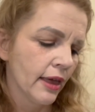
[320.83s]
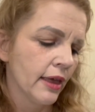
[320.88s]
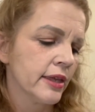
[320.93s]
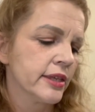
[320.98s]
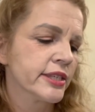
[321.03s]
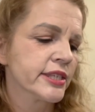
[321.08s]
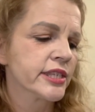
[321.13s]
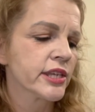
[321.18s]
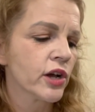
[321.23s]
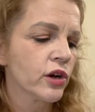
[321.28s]

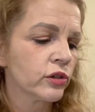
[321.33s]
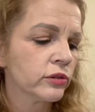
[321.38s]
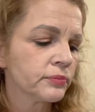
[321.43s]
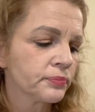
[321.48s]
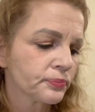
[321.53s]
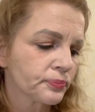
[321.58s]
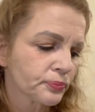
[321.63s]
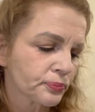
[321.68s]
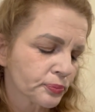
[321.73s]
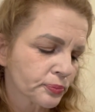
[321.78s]

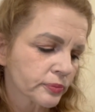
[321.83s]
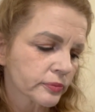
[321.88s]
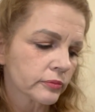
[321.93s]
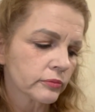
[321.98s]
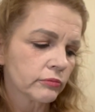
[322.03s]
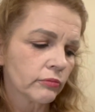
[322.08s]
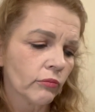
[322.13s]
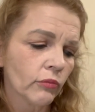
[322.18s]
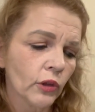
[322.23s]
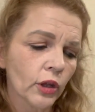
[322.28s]
So
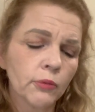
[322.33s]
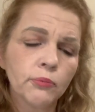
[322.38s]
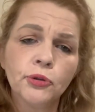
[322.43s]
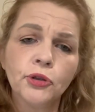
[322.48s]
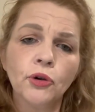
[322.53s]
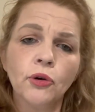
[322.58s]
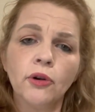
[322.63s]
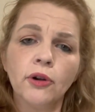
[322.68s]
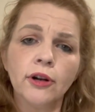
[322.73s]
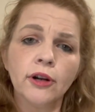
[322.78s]

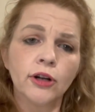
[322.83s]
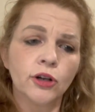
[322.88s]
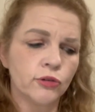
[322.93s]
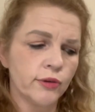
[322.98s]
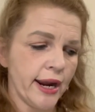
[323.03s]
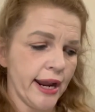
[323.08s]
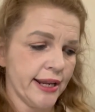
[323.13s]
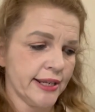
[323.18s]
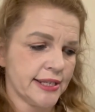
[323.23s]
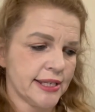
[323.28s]
pure
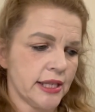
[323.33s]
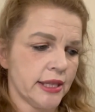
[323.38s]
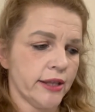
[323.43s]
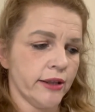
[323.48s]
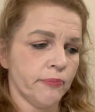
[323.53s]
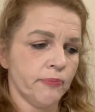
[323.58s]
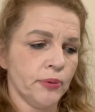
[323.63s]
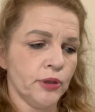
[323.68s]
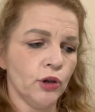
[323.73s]
grace in the